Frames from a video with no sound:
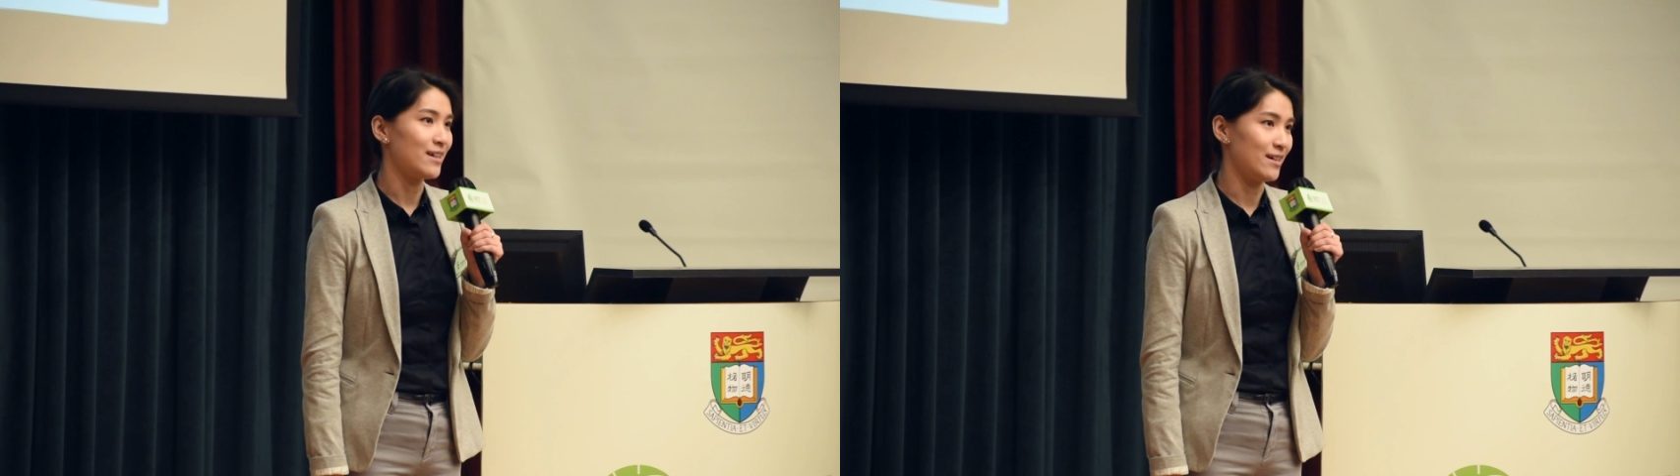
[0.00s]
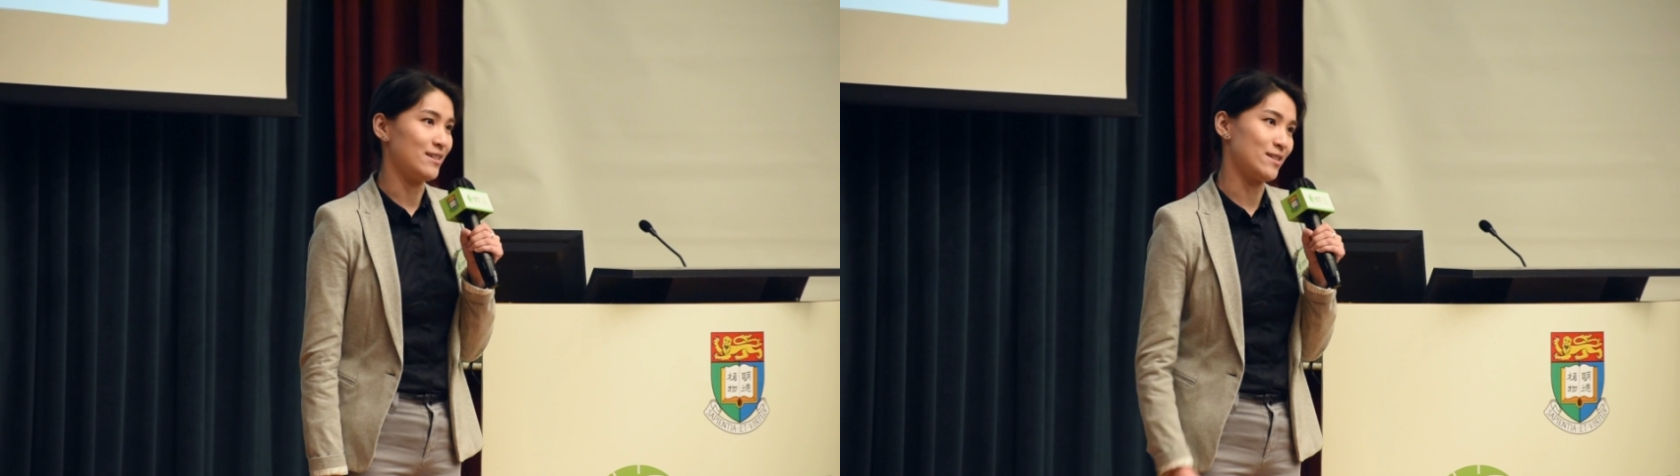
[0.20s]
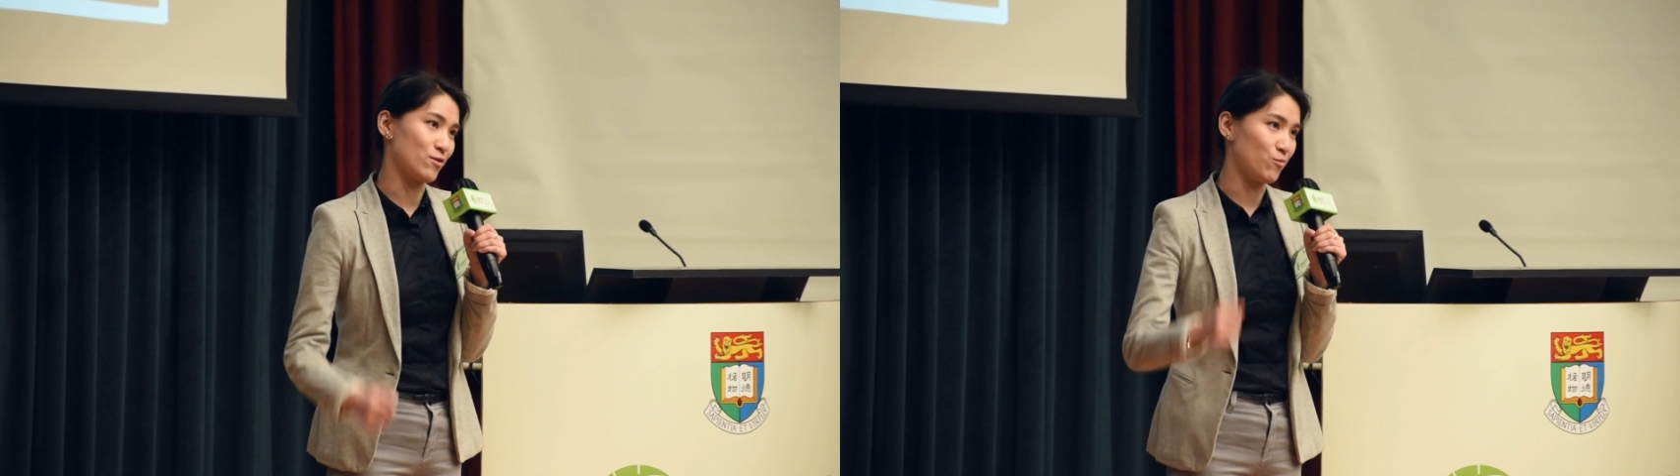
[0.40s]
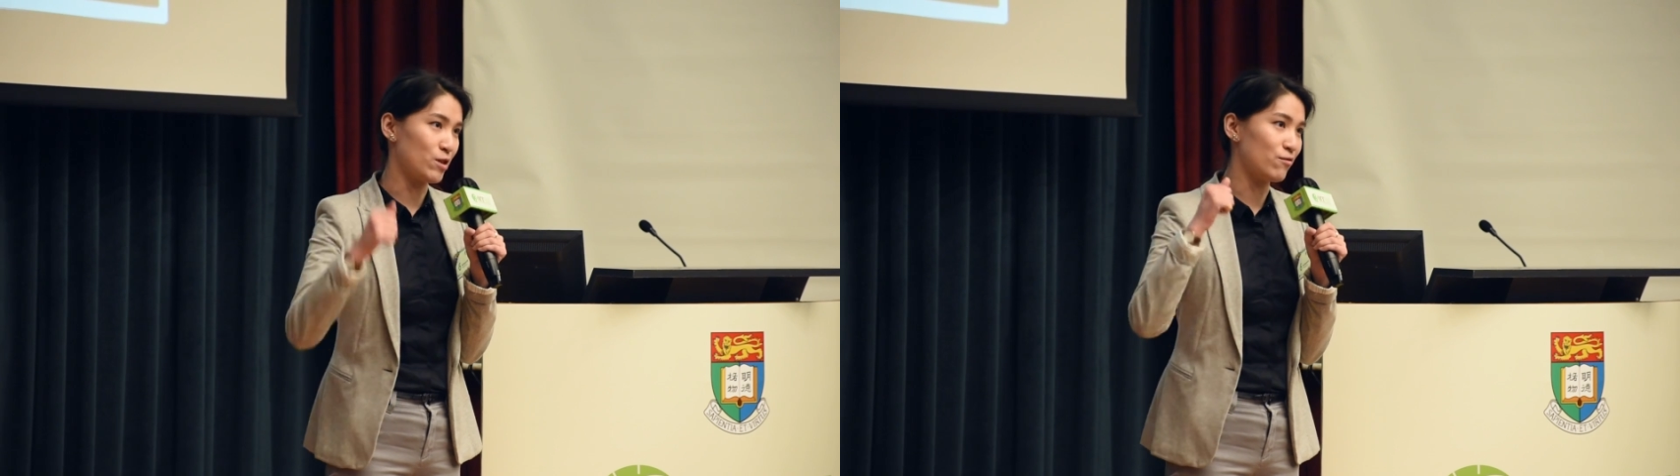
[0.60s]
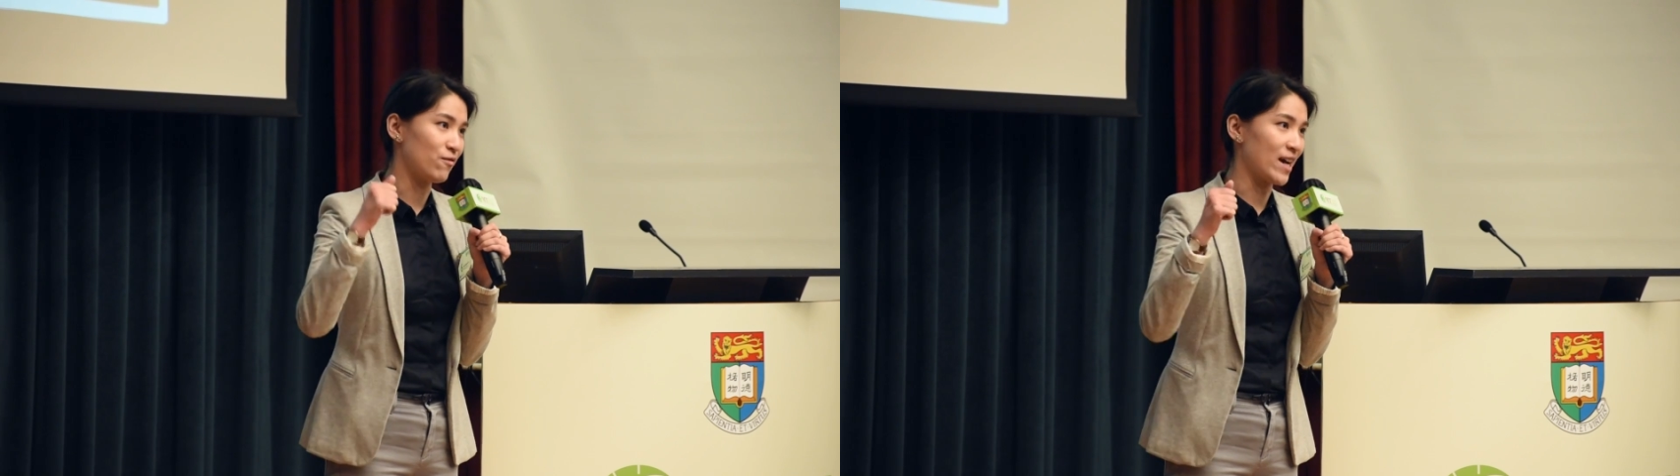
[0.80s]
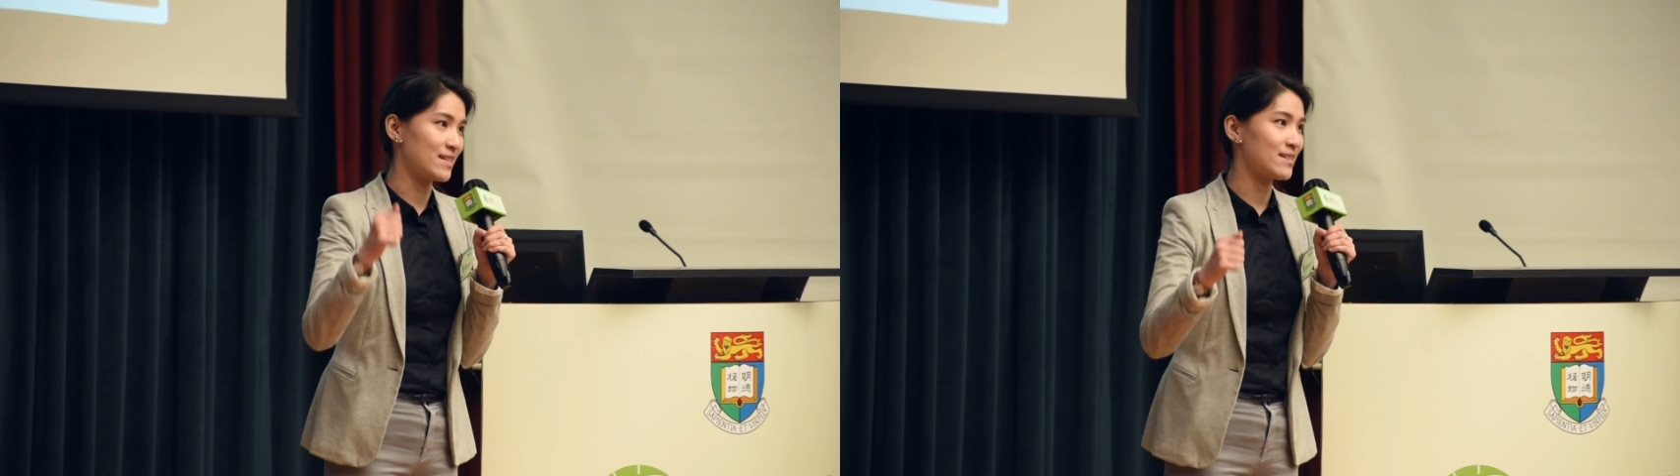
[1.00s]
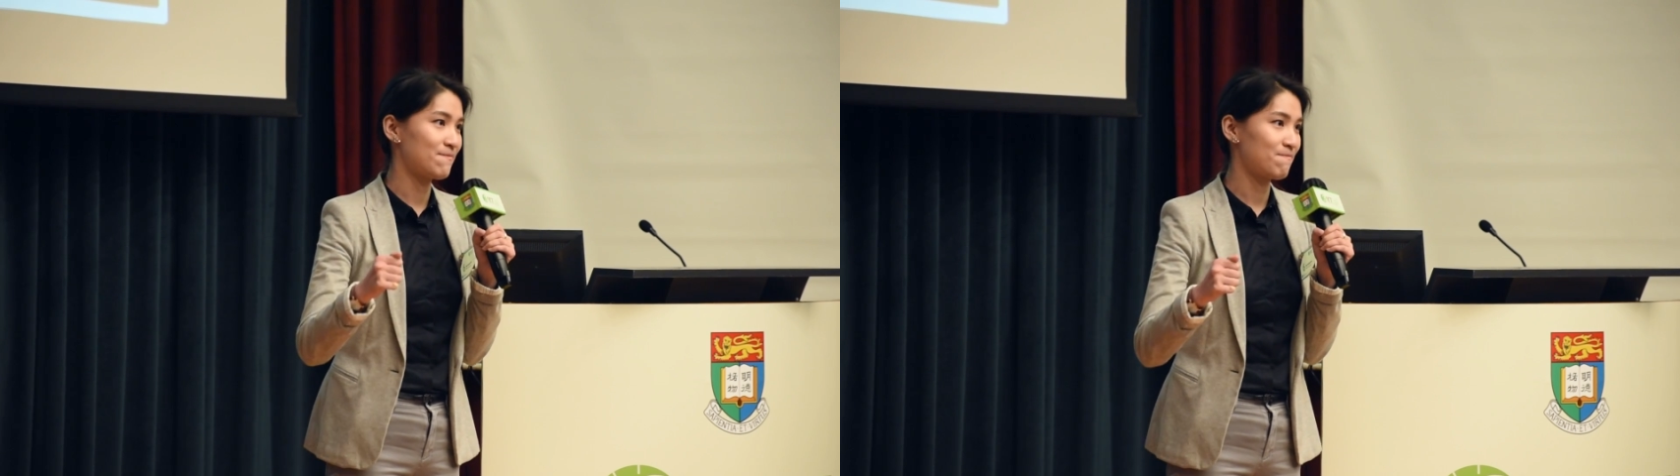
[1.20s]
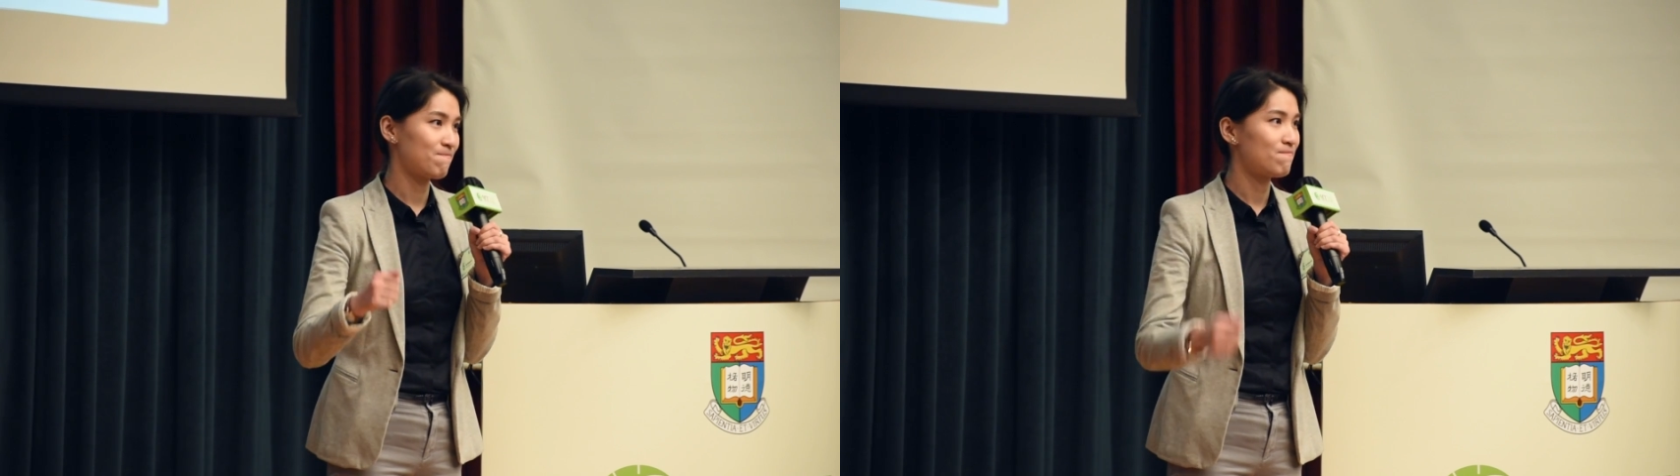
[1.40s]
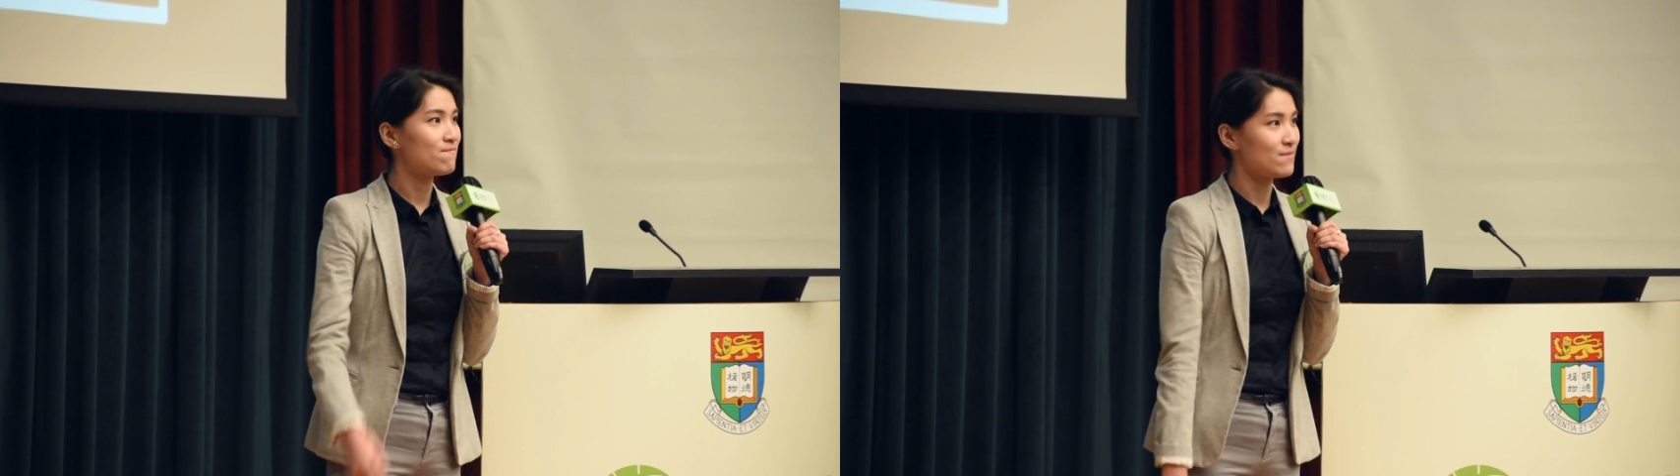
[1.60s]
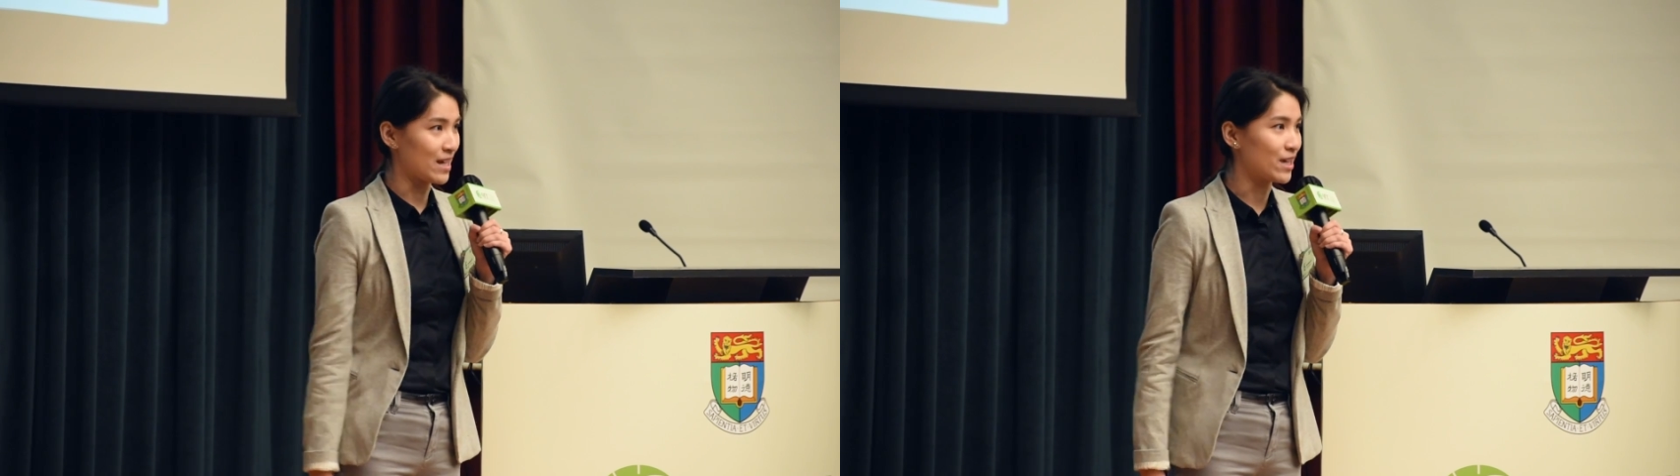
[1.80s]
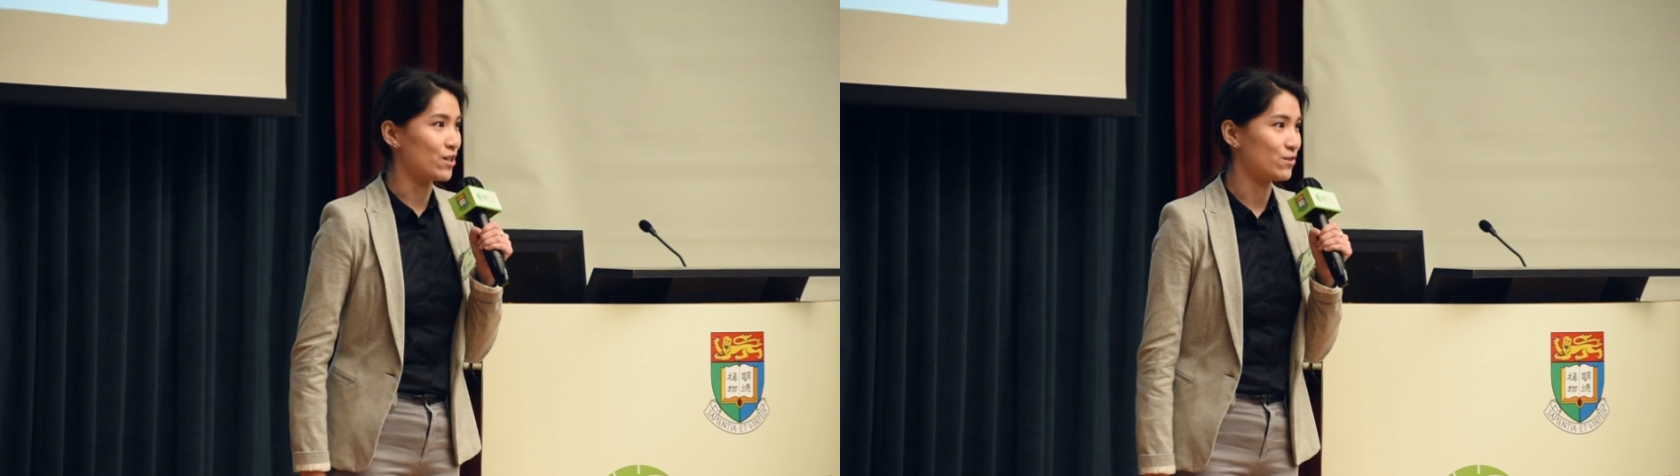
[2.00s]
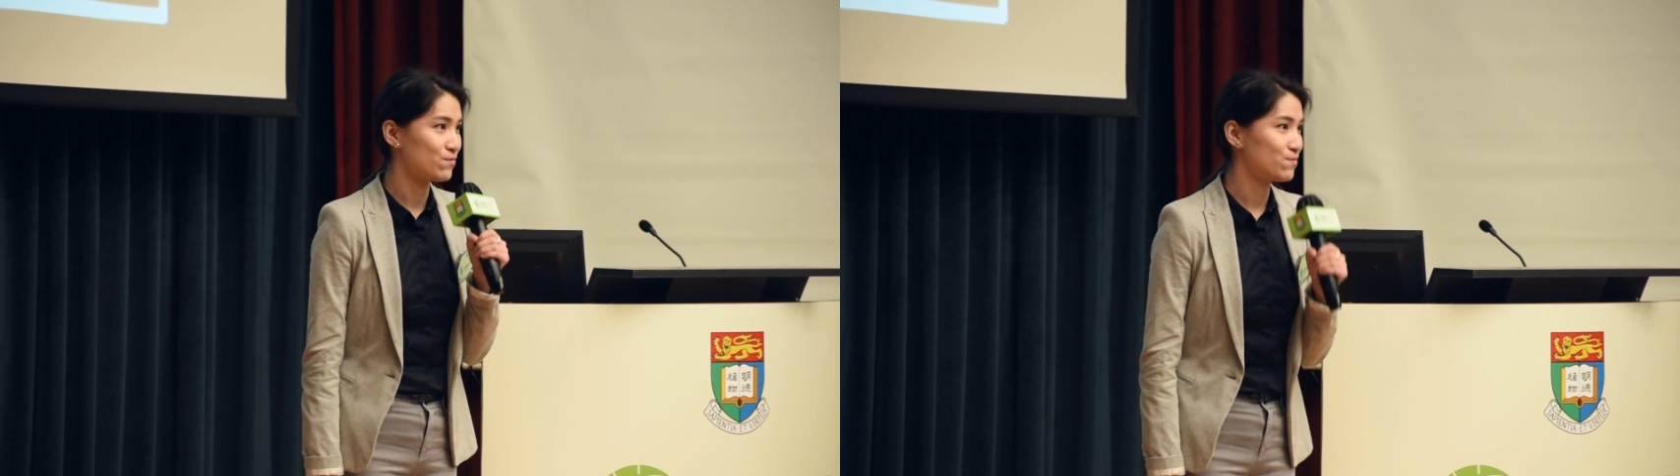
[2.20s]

it is a real fight. Thank you.